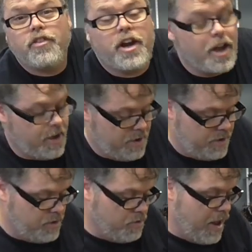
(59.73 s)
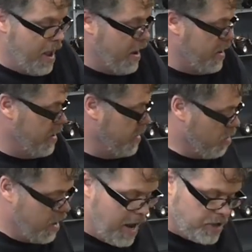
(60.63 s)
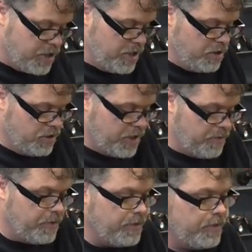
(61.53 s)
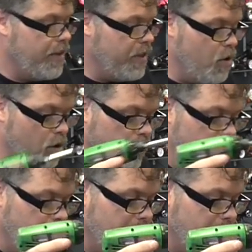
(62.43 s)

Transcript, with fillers: friggin' doodad so I could actually use it in the old